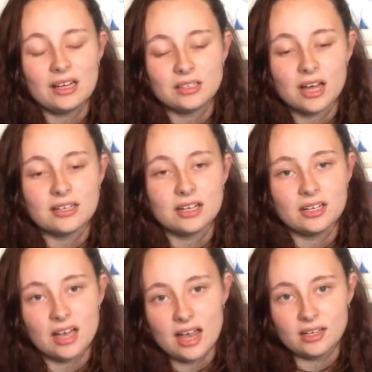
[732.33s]

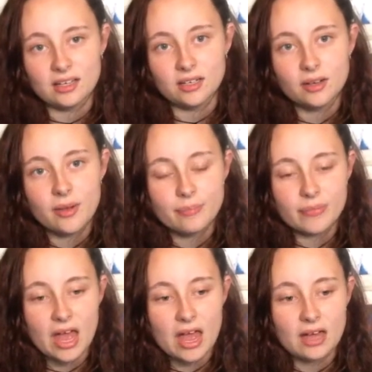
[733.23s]
1980,
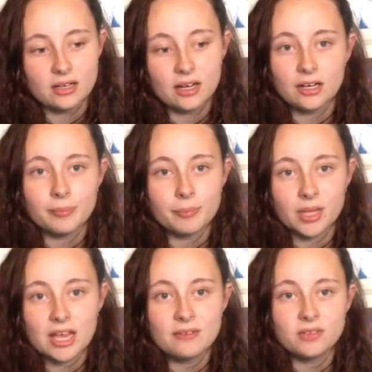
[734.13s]
and it is
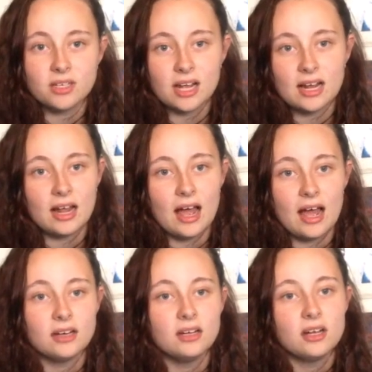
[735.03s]
believed that they
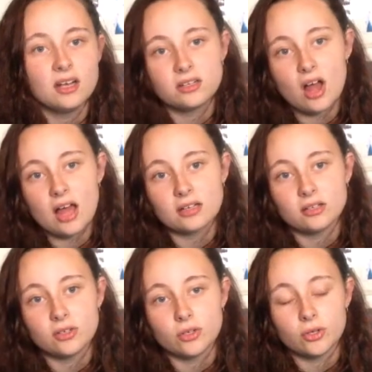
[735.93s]
had hitchhiked
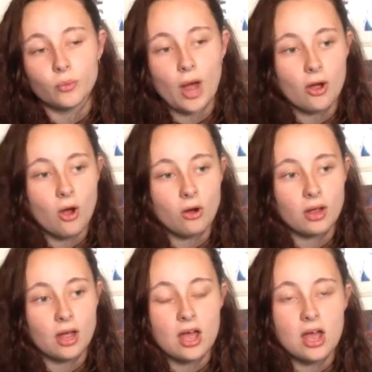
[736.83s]
to
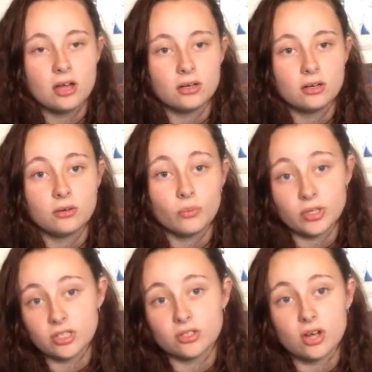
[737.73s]
Wyong, and
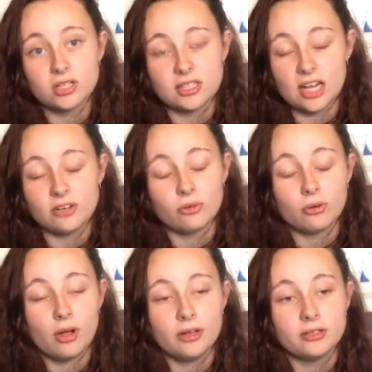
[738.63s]
which is on the Central
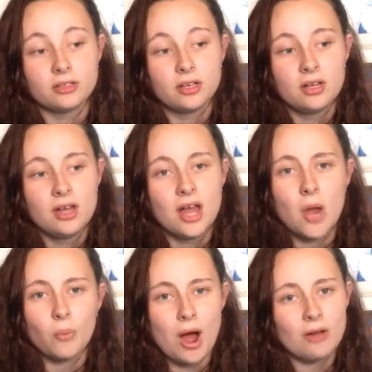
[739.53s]
Coast,
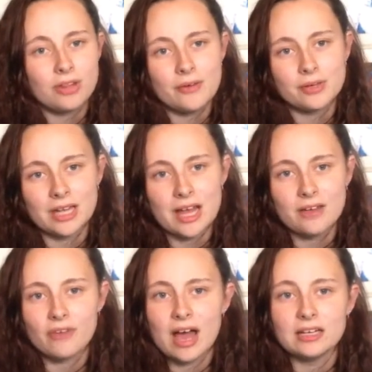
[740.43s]
and while they were
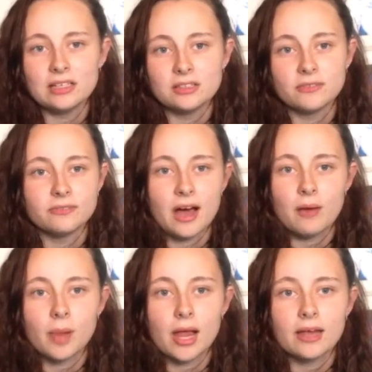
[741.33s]
there ran into
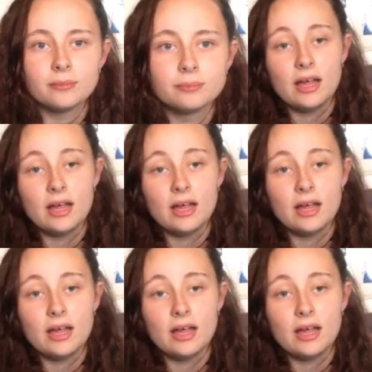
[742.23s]
foul play.